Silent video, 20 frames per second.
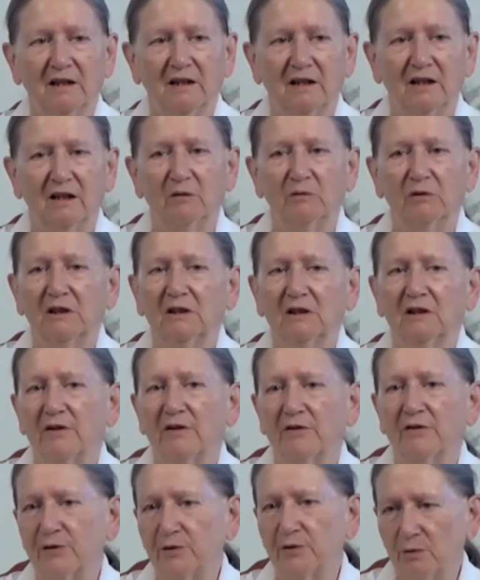Well, a
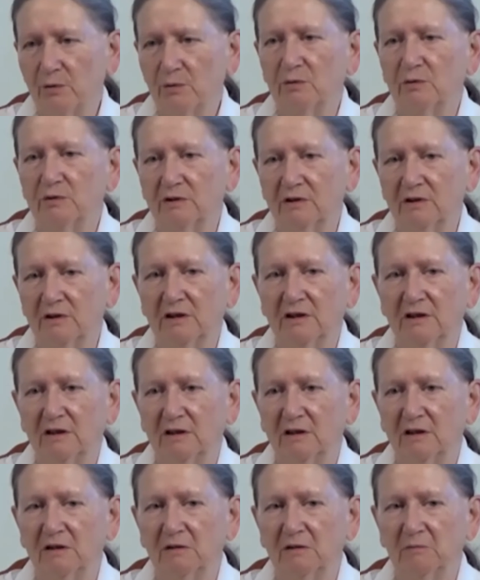thorn
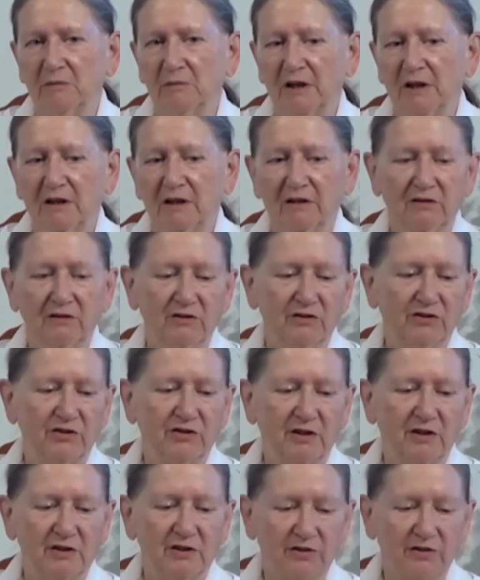means
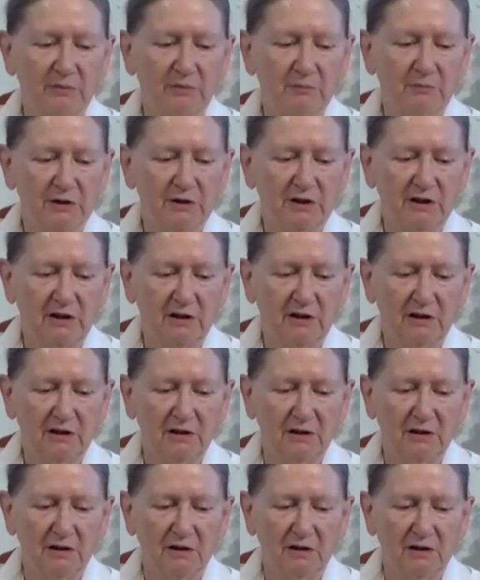
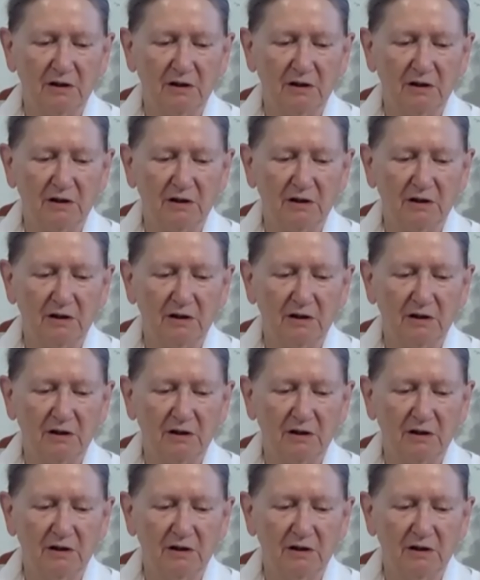somebody